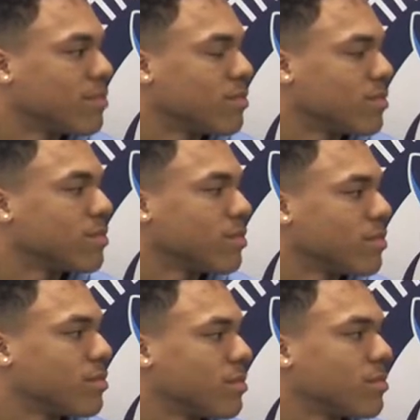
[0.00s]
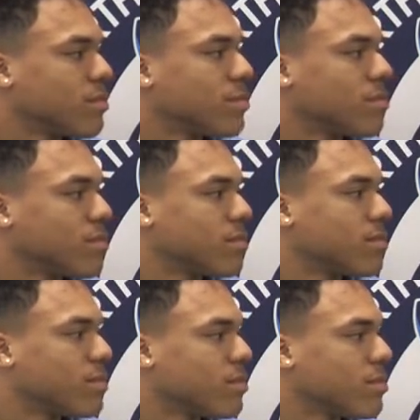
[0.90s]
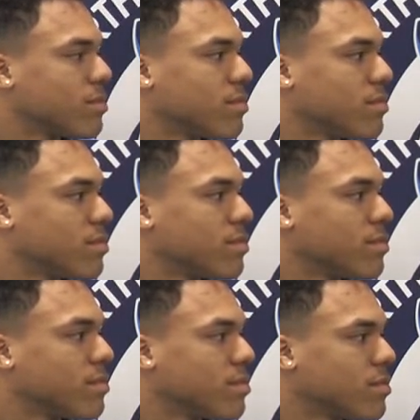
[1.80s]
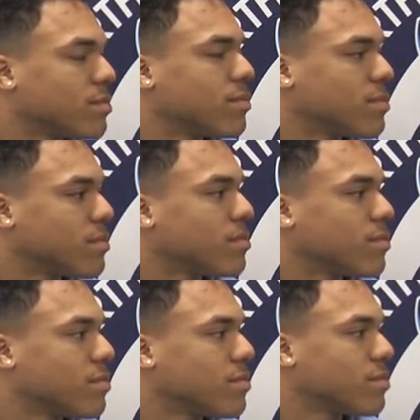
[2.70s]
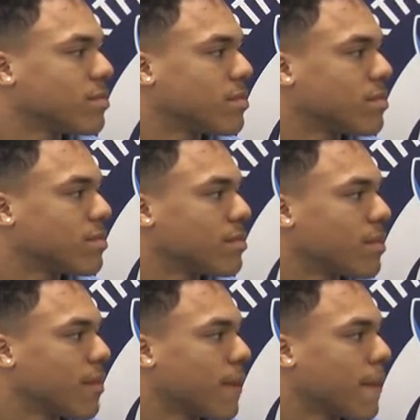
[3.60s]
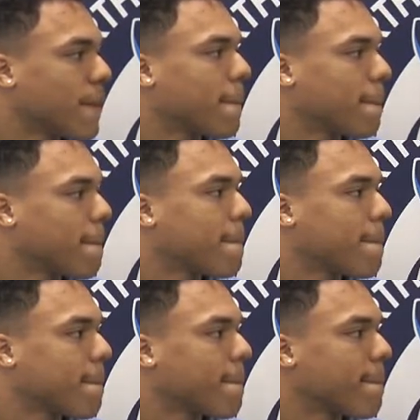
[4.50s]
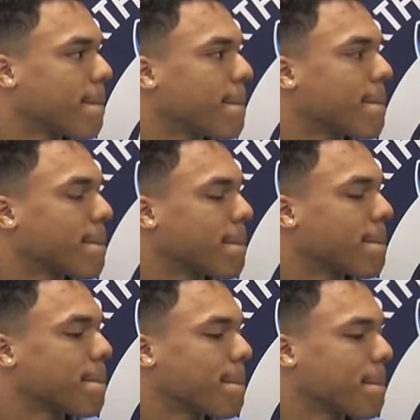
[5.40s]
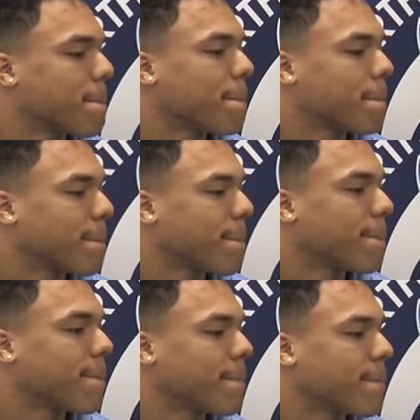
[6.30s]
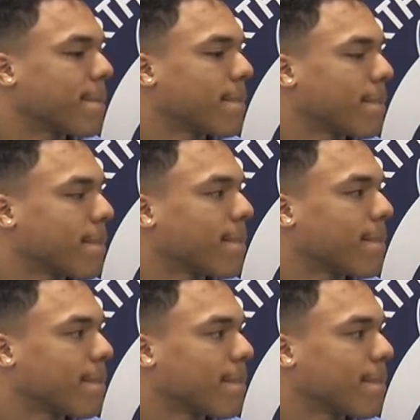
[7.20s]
(not speaking)